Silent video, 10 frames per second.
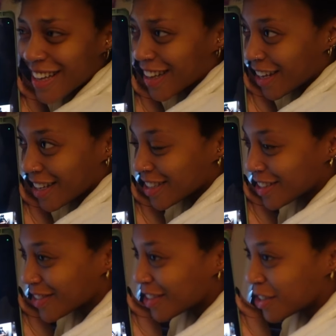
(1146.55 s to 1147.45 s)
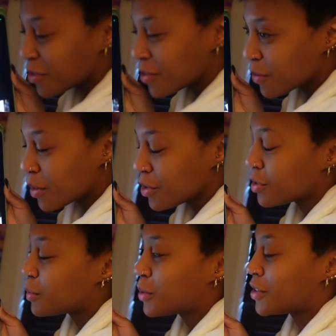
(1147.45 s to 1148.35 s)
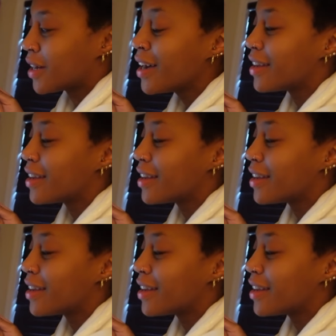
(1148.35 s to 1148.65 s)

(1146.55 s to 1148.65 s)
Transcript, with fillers: They can still hear you whether you're in the mood or not.